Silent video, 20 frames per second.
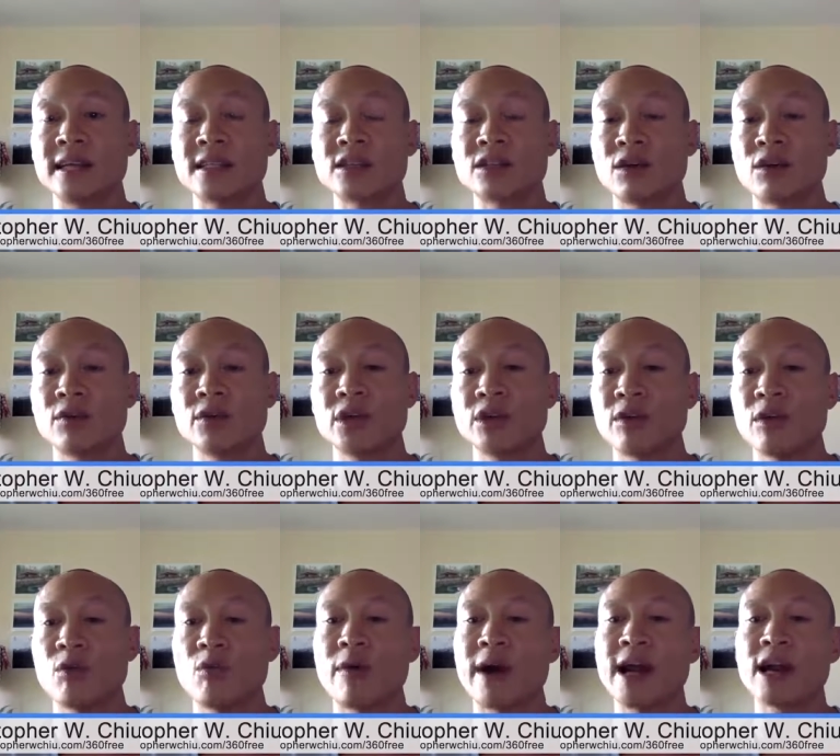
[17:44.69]
So, you know
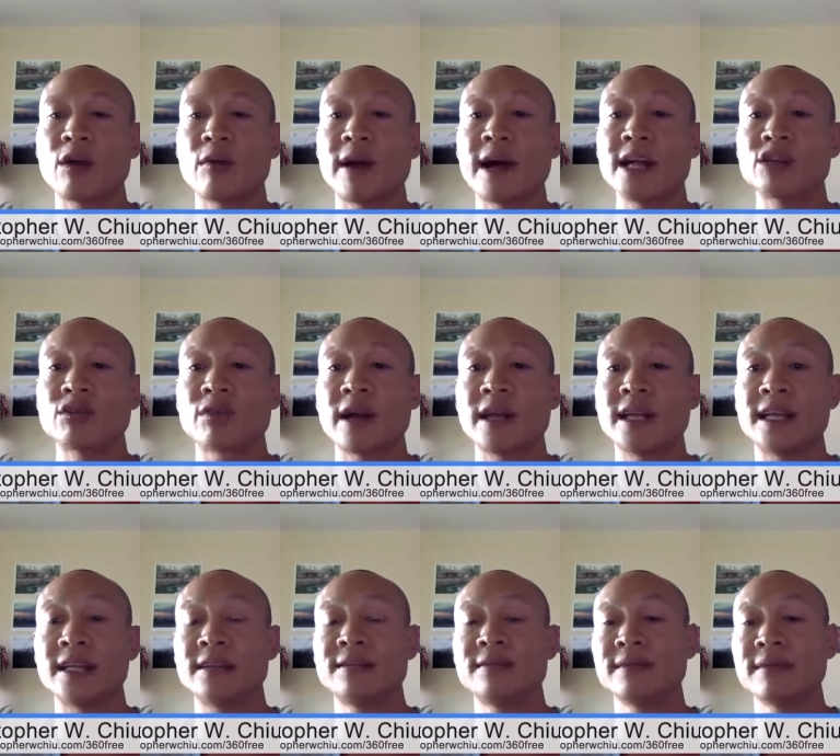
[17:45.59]
what? Why don't I try
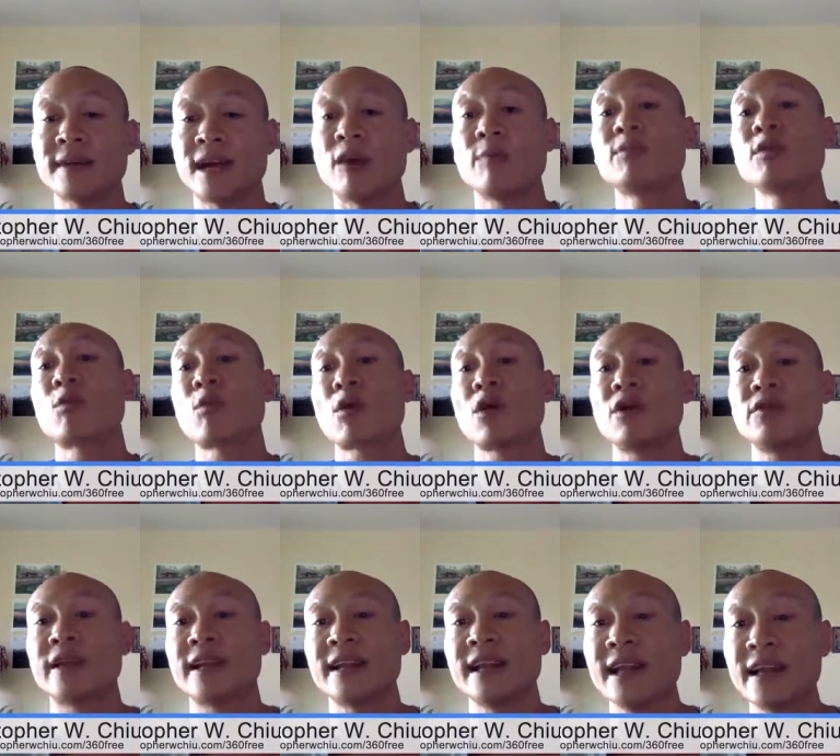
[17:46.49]
to help the
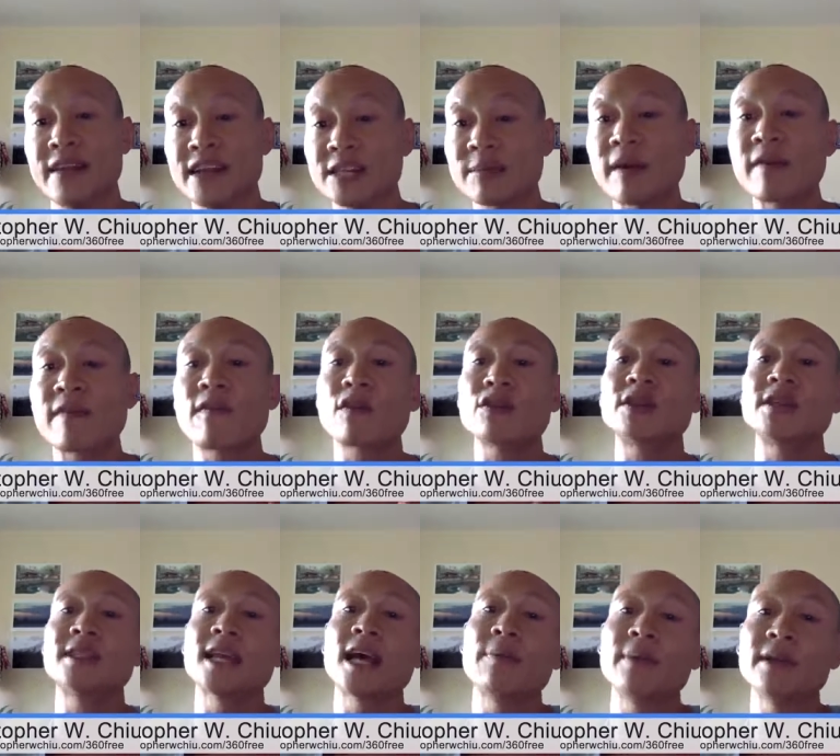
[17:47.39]
world? And this is my first
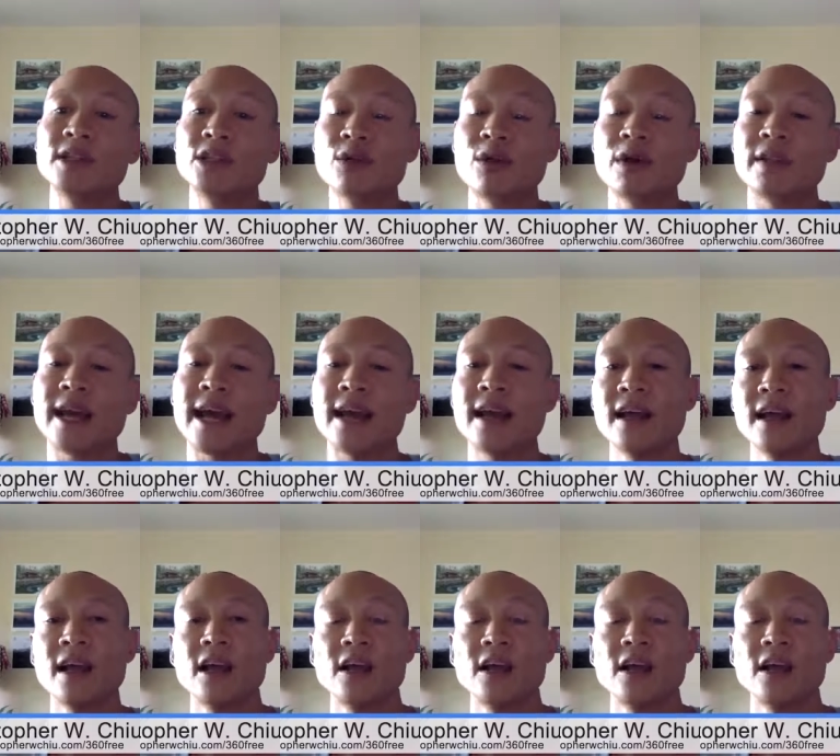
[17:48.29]
step in doing that.